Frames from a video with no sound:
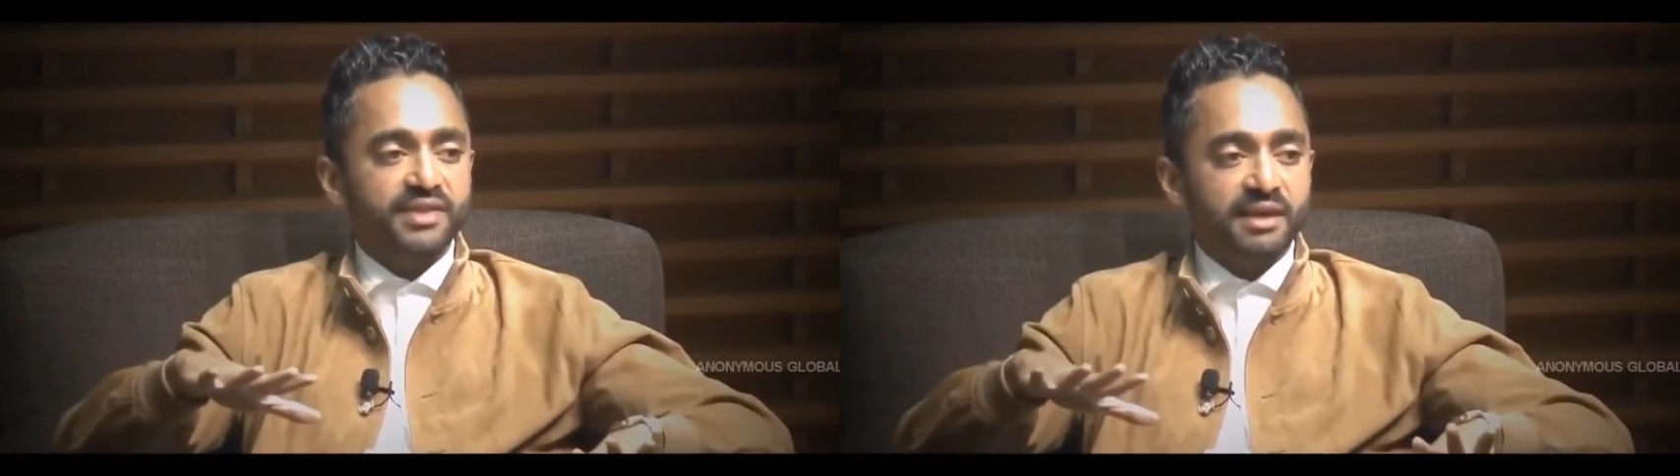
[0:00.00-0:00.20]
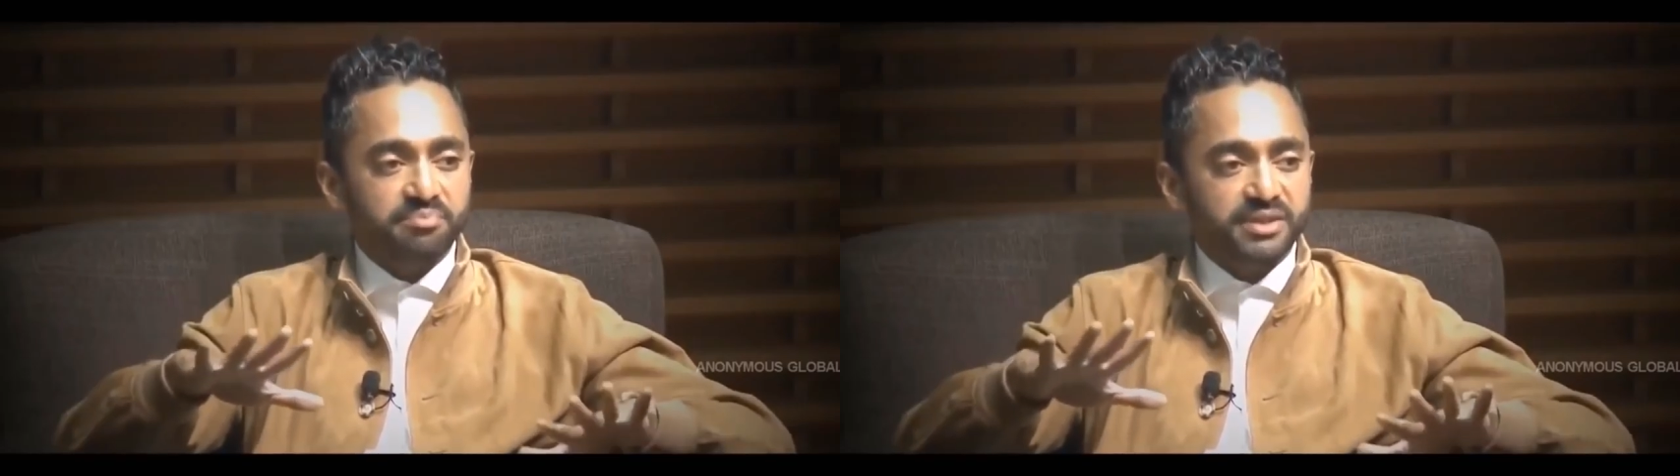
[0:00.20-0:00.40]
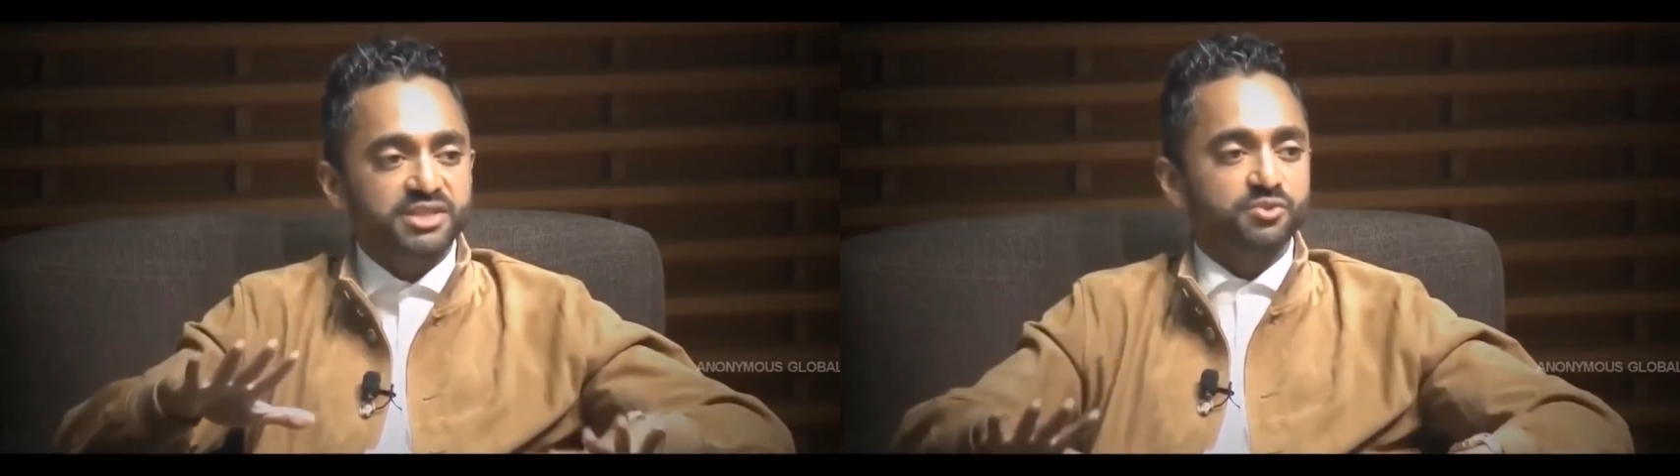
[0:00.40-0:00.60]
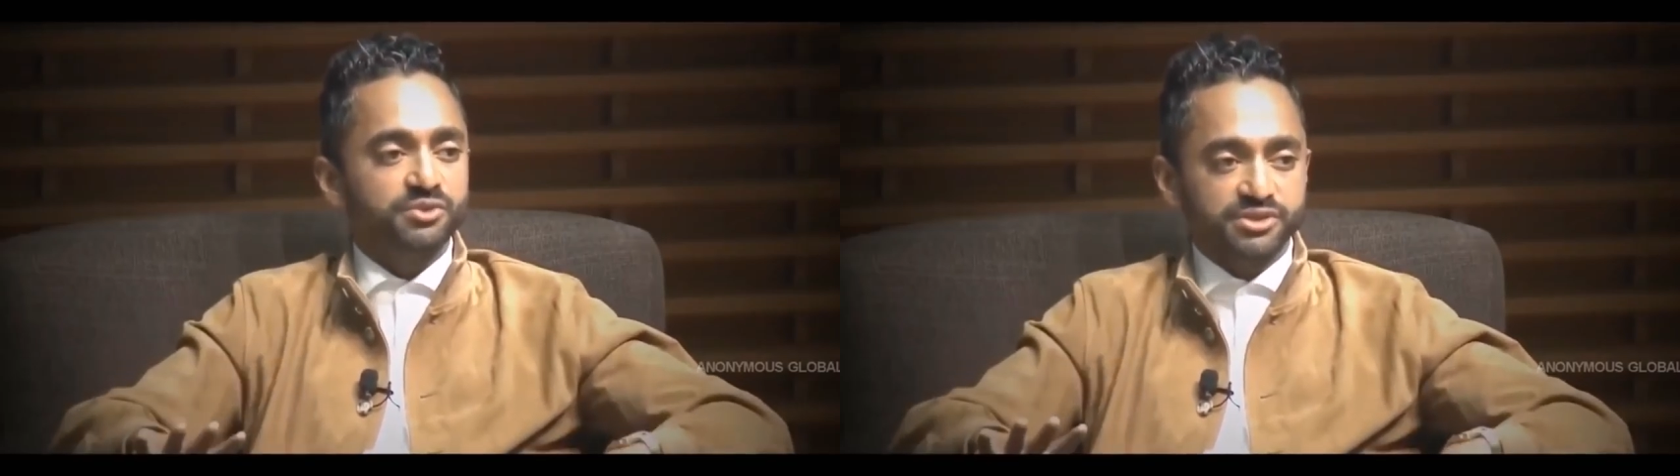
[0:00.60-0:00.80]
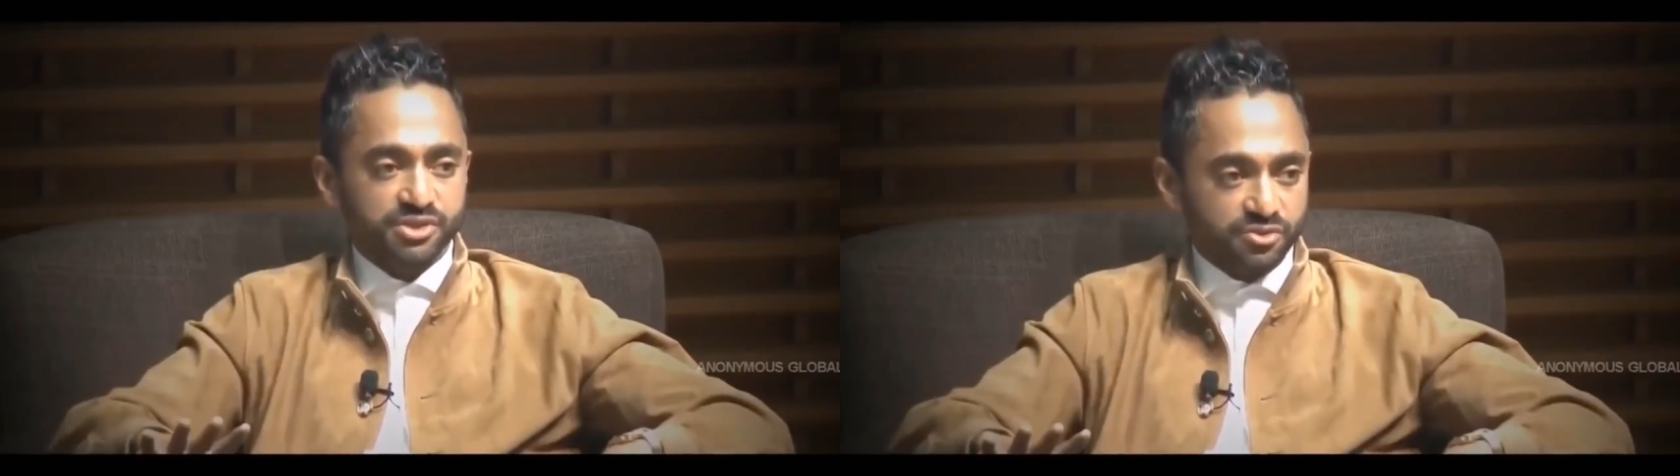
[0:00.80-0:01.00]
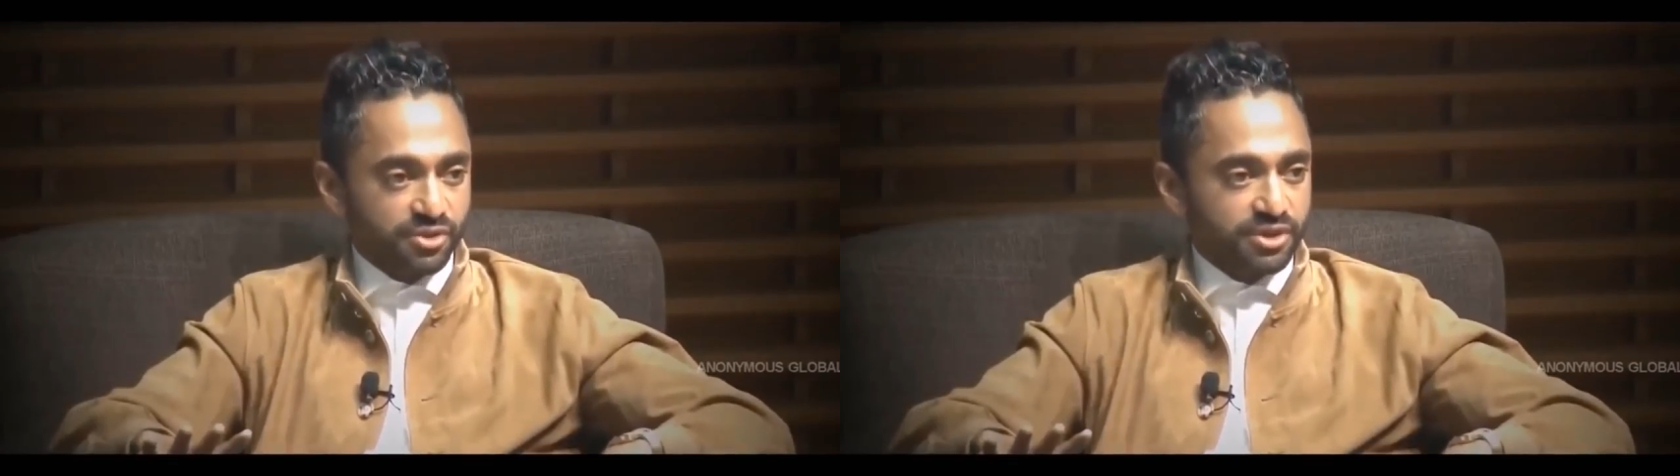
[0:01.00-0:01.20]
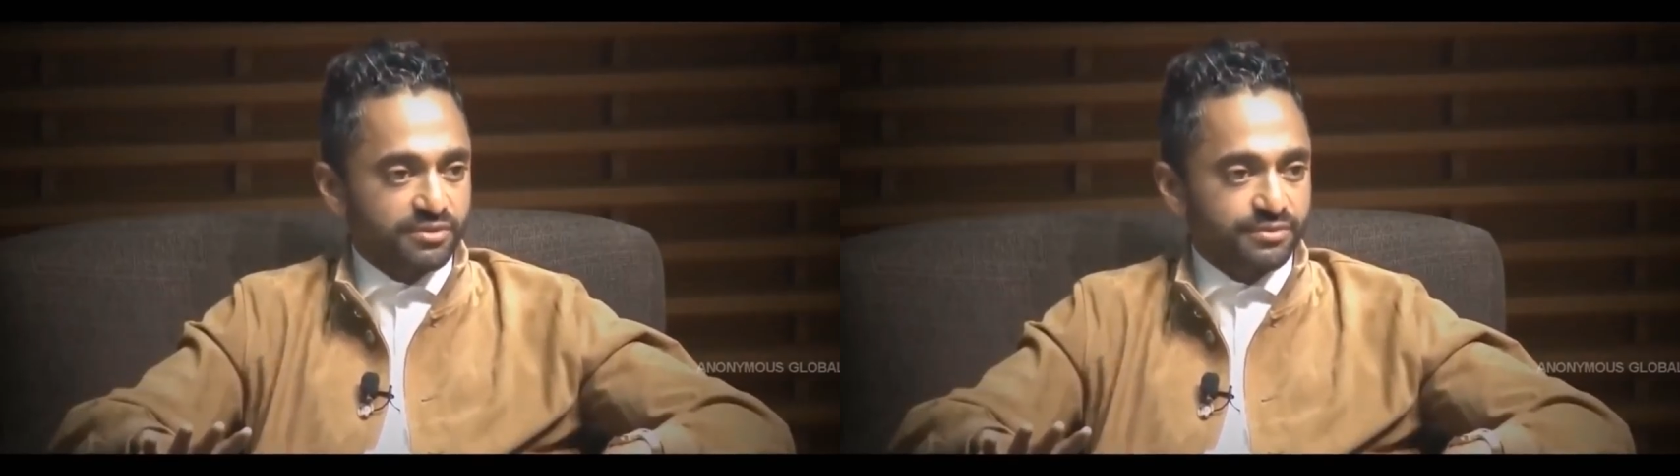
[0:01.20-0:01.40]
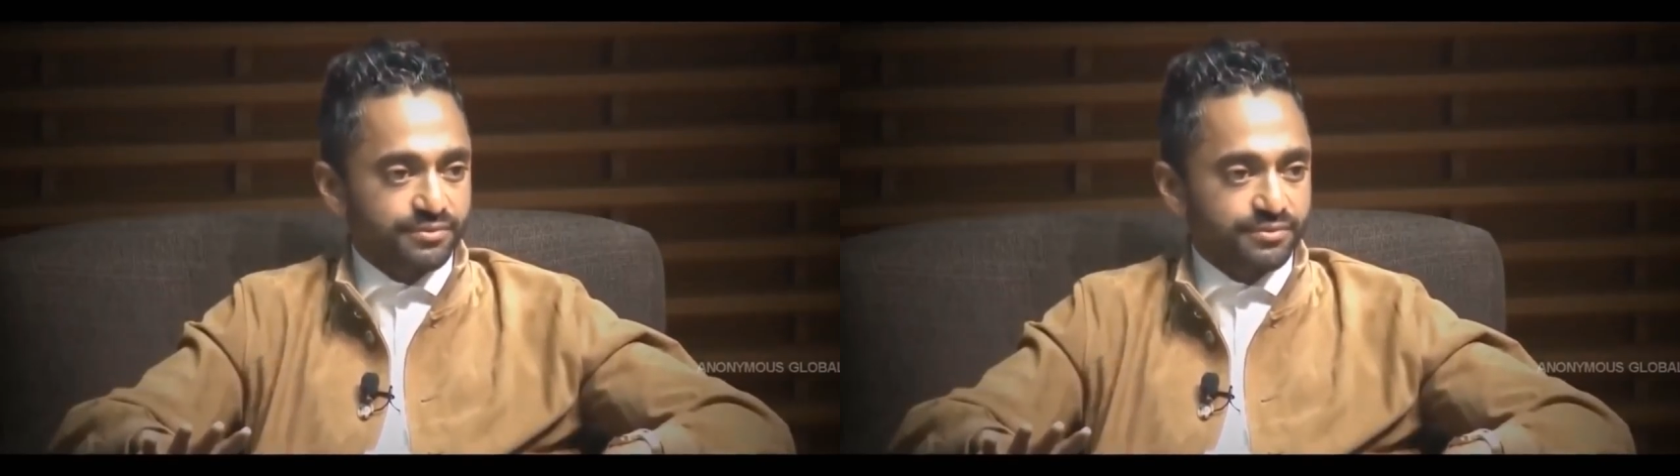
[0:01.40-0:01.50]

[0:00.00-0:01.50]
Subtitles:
that beast will destroy you.